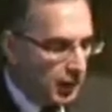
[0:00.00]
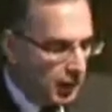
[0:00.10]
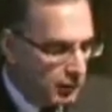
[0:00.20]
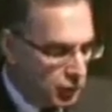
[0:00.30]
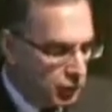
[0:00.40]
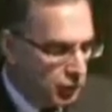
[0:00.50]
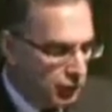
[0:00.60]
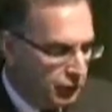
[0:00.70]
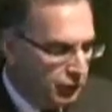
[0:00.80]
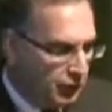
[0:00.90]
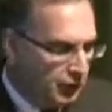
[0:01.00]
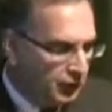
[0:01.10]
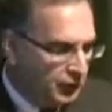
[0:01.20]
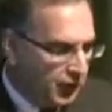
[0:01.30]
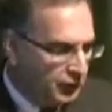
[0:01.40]
of Jews are
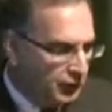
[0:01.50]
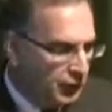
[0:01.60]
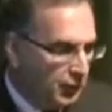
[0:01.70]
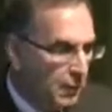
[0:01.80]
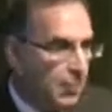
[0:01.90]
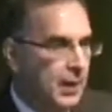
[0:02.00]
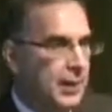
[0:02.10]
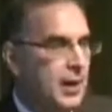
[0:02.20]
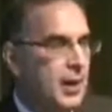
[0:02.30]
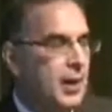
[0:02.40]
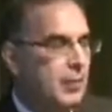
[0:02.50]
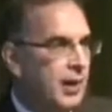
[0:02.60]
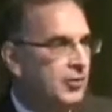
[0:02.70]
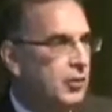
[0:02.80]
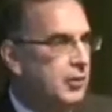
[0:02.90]
successful at
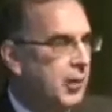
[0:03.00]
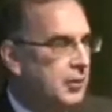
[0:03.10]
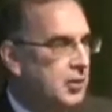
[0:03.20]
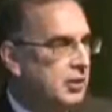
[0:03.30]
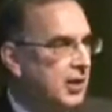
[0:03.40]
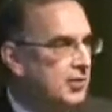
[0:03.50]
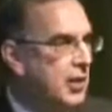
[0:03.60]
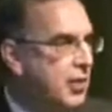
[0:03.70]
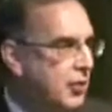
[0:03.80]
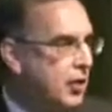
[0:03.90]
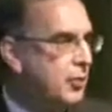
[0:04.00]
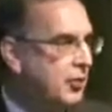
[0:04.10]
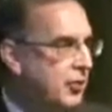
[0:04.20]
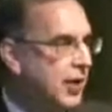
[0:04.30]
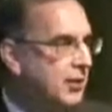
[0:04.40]
passing on their heritage, less than
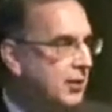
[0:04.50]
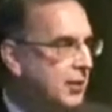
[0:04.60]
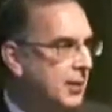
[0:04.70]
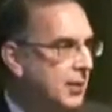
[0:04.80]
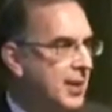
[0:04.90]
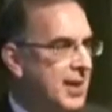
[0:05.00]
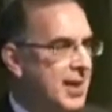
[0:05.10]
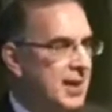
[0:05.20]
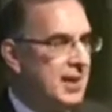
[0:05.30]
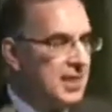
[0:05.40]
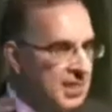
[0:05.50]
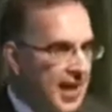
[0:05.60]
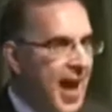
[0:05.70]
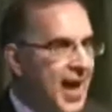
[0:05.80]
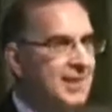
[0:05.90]
30%.
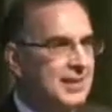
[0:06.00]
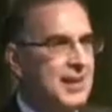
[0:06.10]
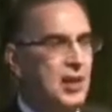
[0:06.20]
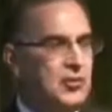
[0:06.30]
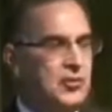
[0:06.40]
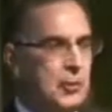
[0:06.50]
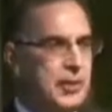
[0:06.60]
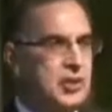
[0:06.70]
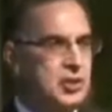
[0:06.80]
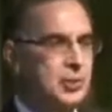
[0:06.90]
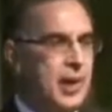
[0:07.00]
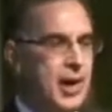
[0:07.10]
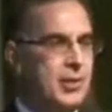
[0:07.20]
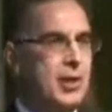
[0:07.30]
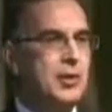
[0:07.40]
That tells us the picture
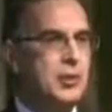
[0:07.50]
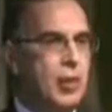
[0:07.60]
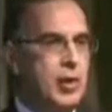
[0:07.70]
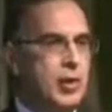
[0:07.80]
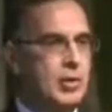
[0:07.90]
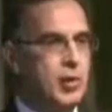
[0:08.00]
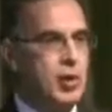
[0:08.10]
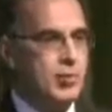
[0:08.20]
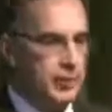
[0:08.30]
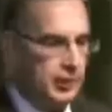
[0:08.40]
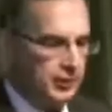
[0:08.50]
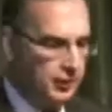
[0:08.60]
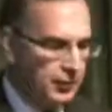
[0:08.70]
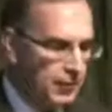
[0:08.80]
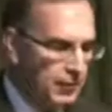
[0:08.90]
about the market and the marketplace.